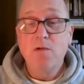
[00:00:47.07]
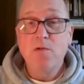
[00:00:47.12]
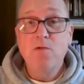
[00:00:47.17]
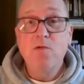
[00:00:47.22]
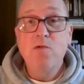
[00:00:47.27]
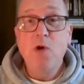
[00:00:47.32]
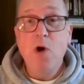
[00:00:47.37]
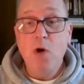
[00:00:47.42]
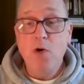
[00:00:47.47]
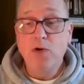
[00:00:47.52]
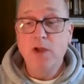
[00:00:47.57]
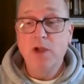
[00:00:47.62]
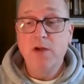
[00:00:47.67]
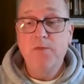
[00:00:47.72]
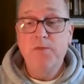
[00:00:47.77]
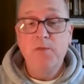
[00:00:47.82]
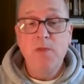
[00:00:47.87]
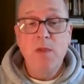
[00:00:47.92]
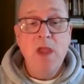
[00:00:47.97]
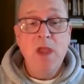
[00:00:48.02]
quote,
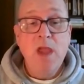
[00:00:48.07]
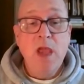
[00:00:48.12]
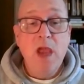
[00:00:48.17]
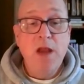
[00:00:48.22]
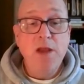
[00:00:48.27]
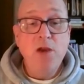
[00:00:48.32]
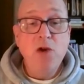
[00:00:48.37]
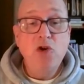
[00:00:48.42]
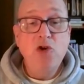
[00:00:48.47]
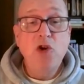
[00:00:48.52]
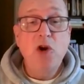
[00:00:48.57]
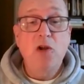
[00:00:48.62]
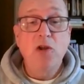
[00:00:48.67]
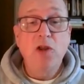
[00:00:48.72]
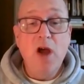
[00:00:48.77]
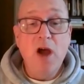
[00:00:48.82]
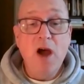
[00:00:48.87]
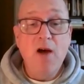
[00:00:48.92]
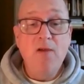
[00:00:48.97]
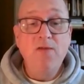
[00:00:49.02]
and you shall
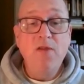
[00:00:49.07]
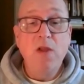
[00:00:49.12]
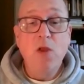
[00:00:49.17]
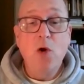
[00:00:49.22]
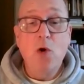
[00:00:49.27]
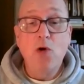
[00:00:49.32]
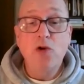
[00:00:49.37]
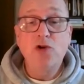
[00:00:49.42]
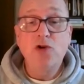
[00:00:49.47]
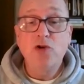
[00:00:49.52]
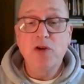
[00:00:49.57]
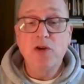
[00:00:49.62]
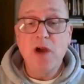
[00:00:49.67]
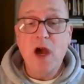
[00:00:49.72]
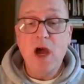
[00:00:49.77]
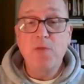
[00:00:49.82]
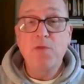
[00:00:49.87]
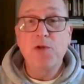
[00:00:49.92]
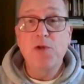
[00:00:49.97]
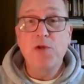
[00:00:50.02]
love the Lord your
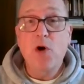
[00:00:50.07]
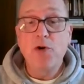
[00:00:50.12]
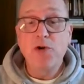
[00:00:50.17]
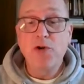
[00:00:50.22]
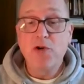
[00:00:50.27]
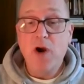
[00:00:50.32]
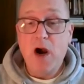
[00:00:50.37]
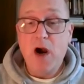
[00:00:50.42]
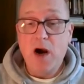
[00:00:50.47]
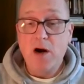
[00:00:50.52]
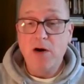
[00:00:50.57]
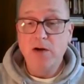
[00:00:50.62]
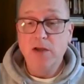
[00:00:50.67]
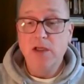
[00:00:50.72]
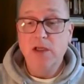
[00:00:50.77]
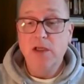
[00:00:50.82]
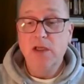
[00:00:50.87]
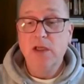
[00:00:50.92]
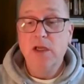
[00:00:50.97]
God with all your heart,